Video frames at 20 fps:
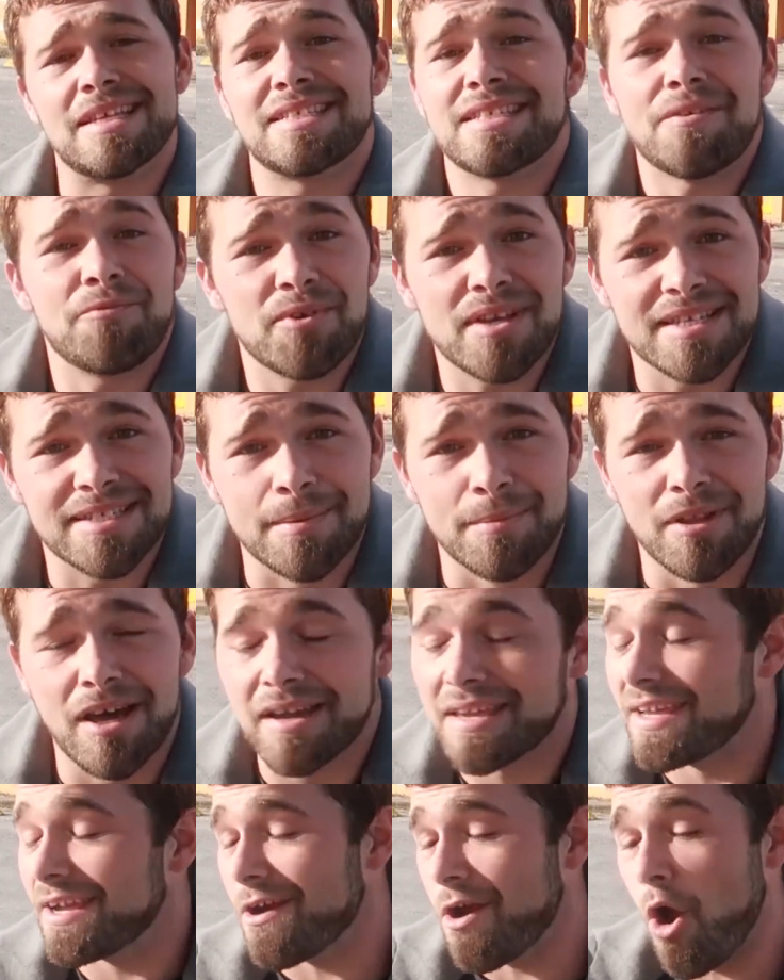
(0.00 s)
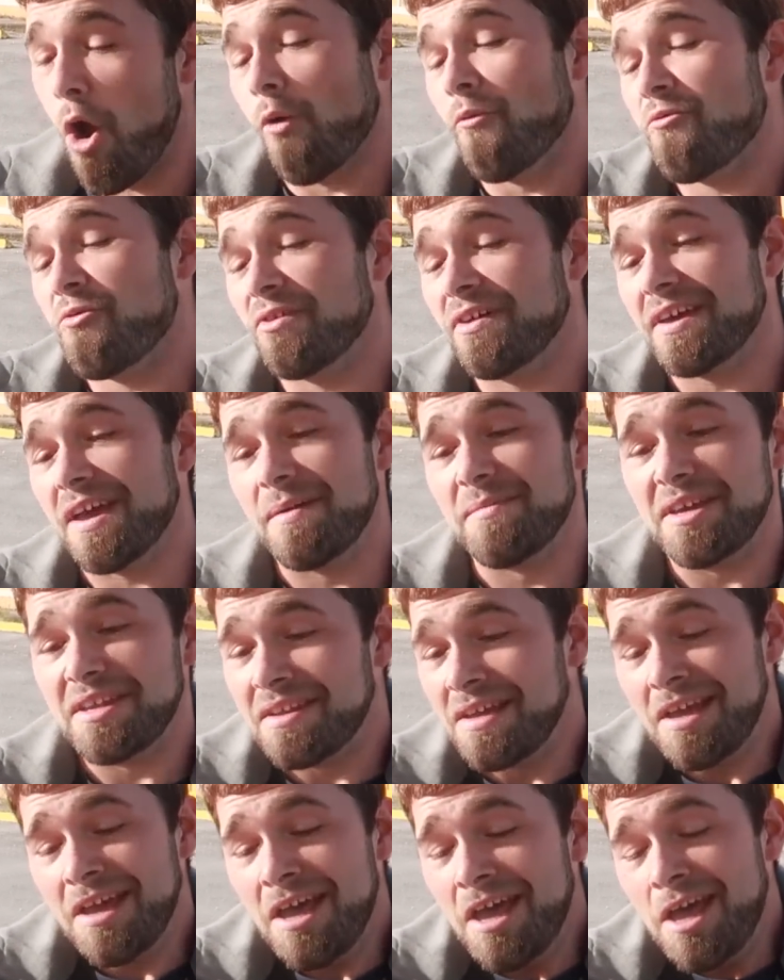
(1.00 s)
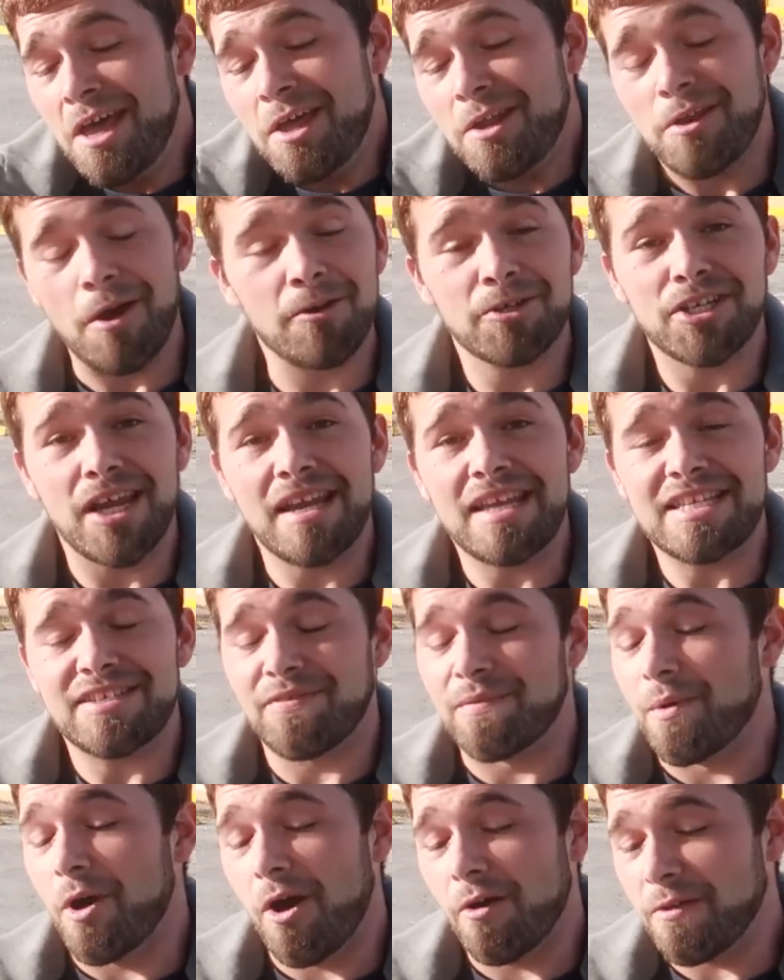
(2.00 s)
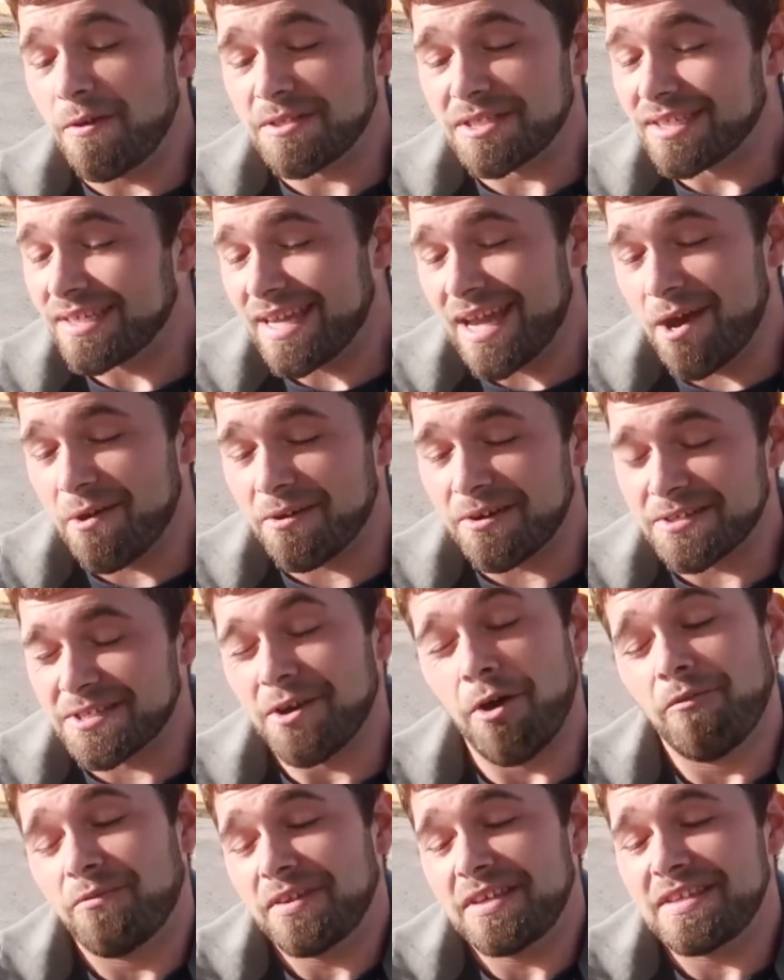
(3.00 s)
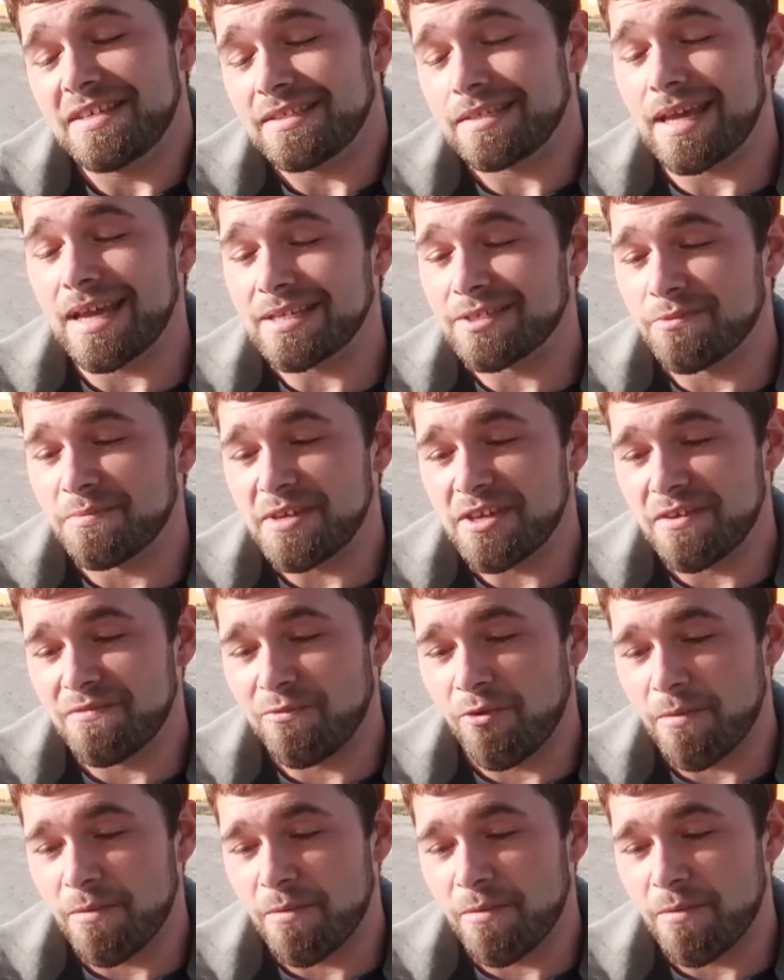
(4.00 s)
Let's see if we get some luck here, hopefully. I mean, no shinies from all those encounters. Hopefully these eggs will be good